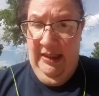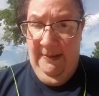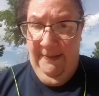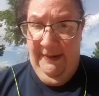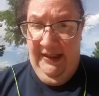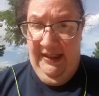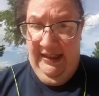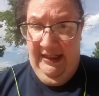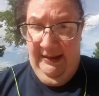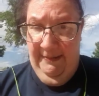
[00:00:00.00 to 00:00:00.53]

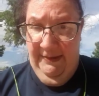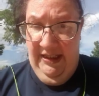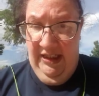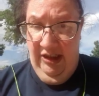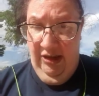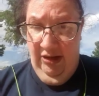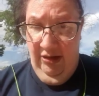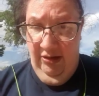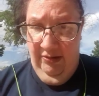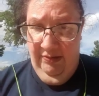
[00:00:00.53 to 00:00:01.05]
But I'm going to
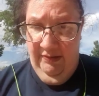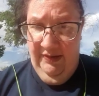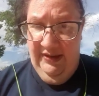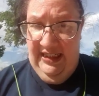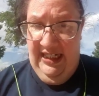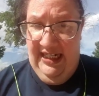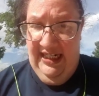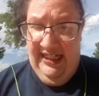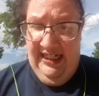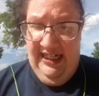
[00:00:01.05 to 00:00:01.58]
go.
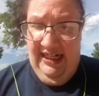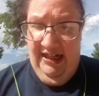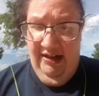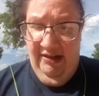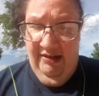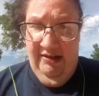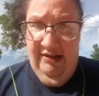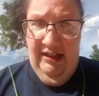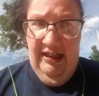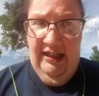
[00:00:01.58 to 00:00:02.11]
Take
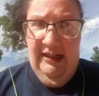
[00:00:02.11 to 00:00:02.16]
care.